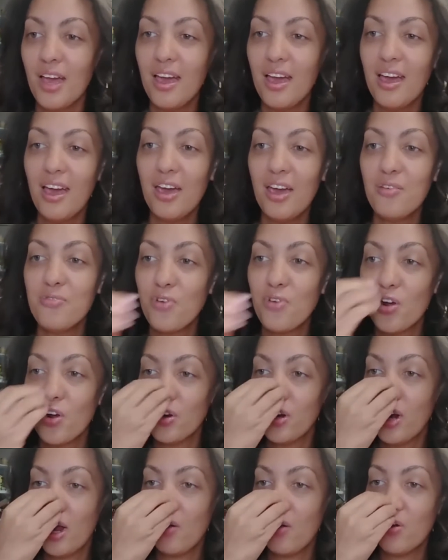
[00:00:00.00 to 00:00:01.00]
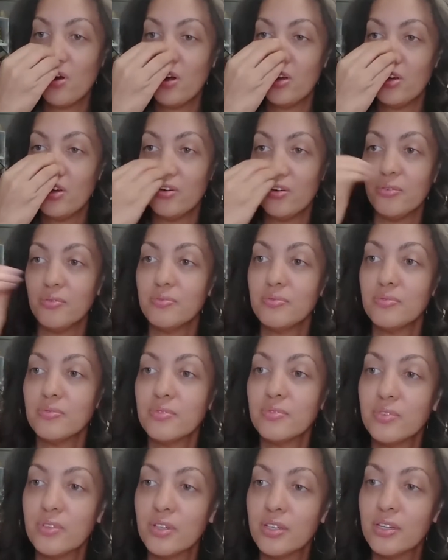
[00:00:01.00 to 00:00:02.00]
Hey, Fern, how are you?
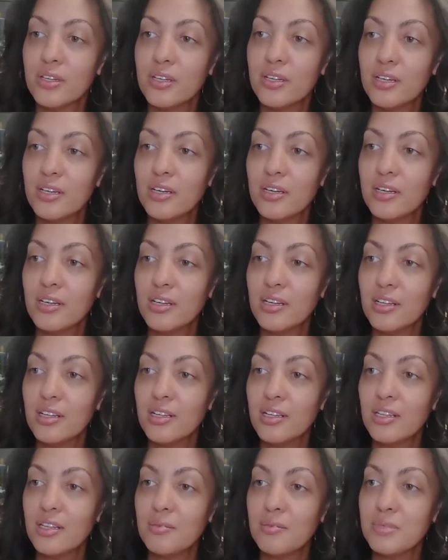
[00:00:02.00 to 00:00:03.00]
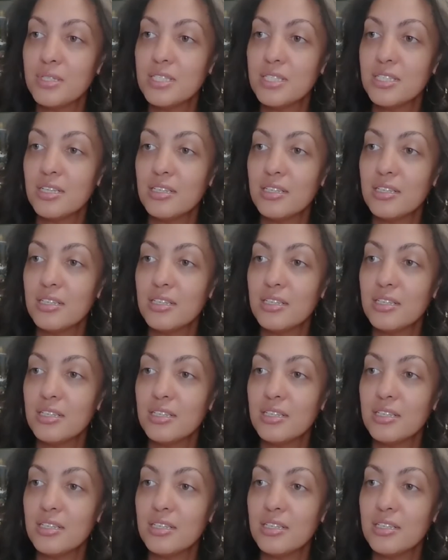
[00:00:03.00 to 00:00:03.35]
Let me see.